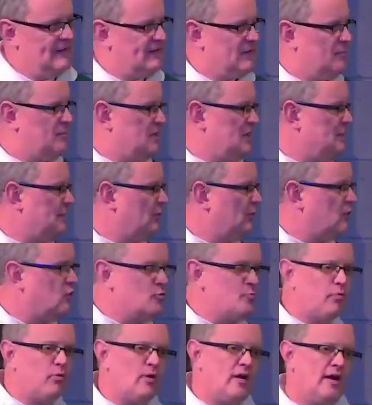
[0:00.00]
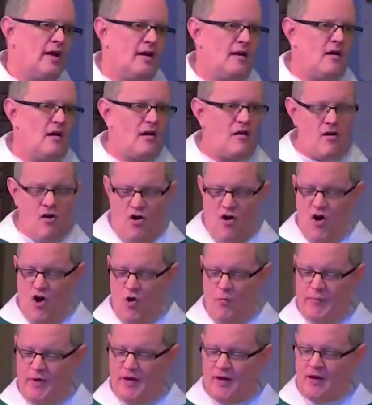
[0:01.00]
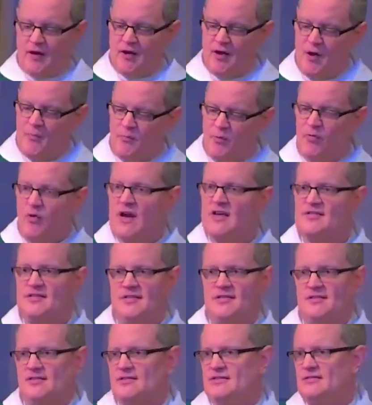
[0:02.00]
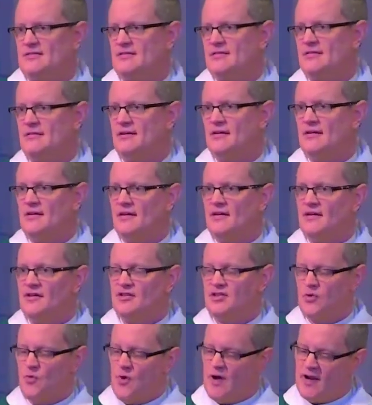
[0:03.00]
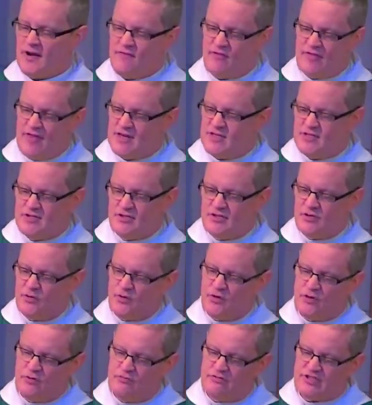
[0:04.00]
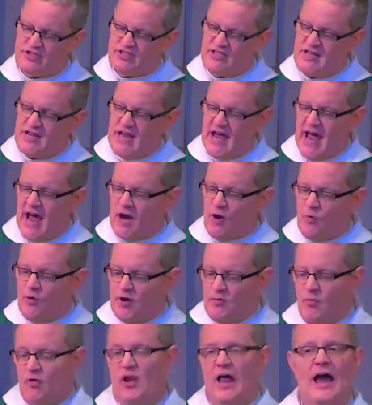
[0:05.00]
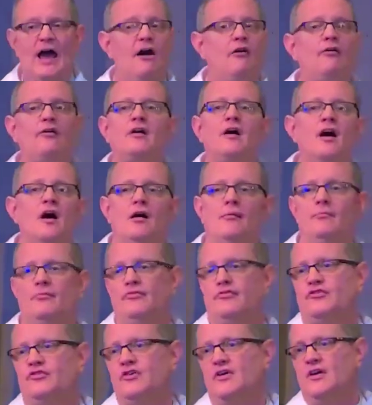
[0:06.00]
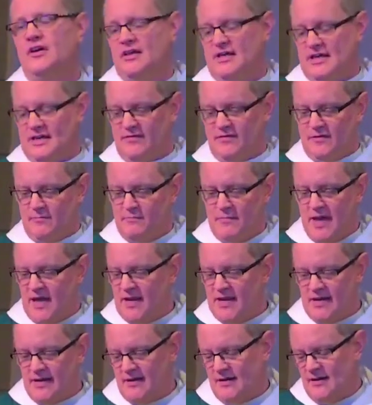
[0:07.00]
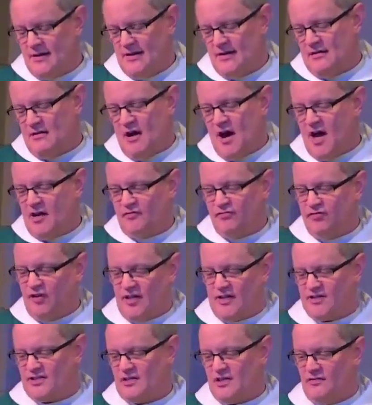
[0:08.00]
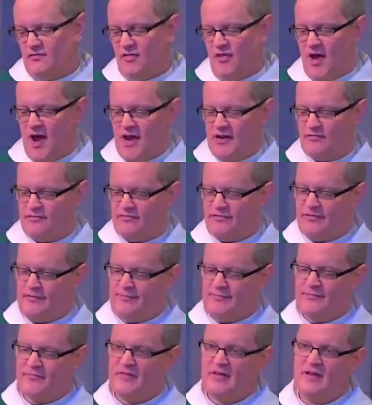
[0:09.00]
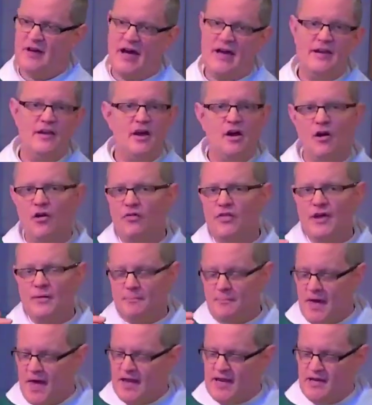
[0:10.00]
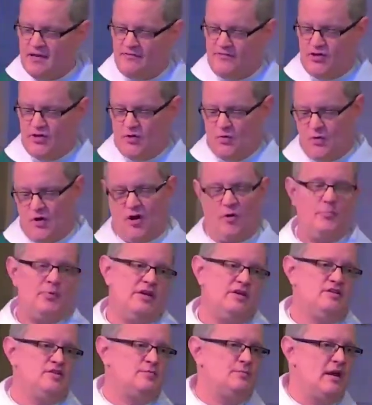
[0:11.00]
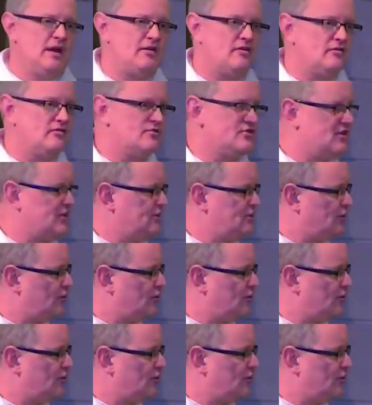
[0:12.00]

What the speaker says: the people who bring a calming presence to whatever they do, who seek equitable outcomes in the many conflicts of life. I know that many of you are peacemakers in